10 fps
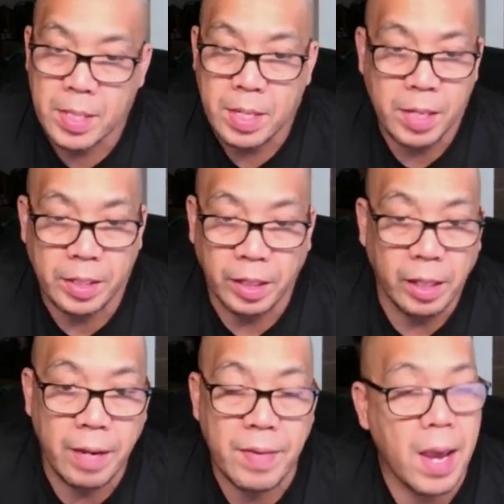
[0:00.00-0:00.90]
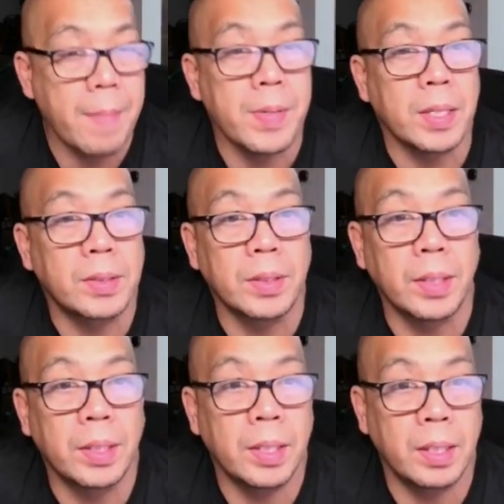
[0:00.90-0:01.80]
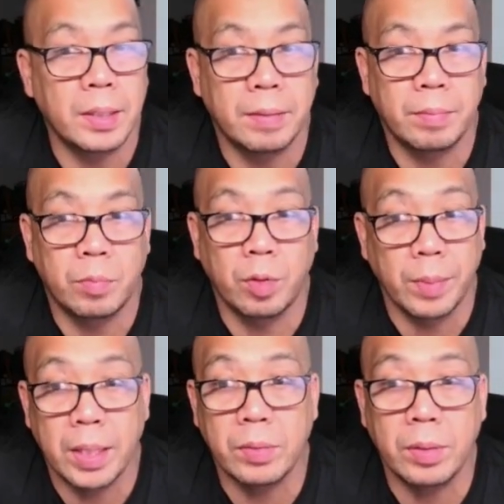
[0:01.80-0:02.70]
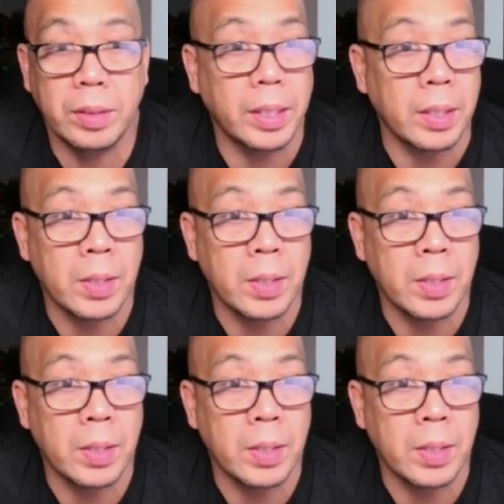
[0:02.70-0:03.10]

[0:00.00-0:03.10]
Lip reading: then life happening today. We made it through the day.